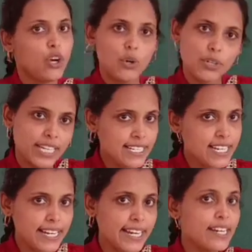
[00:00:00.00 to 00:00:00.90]
Okay
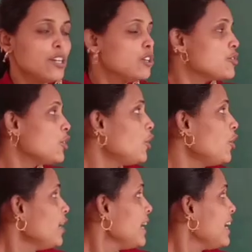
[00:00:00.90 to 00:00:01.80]
children, so
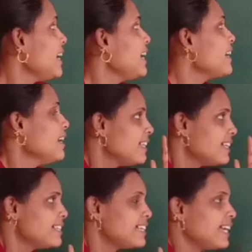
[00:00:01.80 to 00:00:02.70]
here
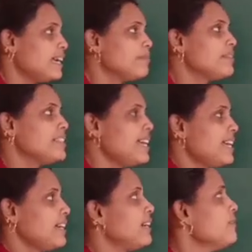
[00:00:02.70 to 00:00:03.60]
the same
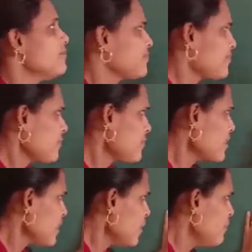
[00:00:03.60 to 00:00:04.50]
thing
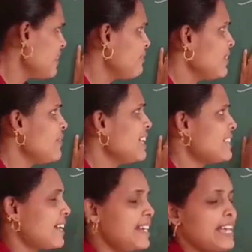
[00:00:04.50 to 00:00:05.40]
when we will
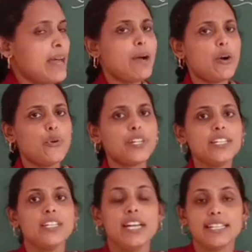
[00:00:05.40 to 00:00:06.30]
study about
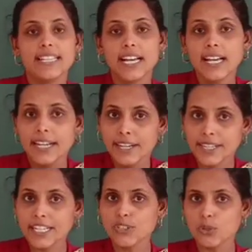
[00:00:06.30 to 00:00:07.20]
the
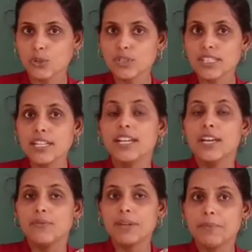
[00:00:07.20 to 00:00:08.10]
resource,
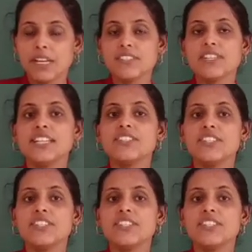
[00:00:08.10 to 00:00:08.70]
we must and